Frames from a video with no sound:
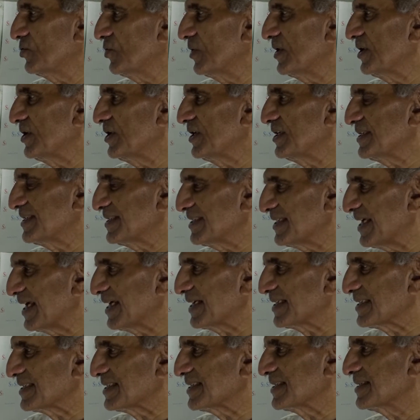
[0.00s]

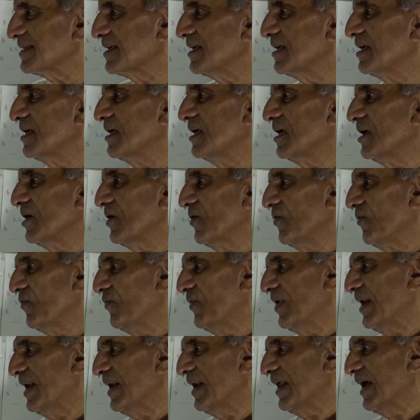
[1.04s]
26
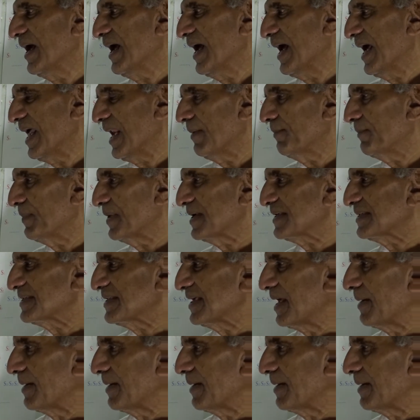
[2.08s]
will help us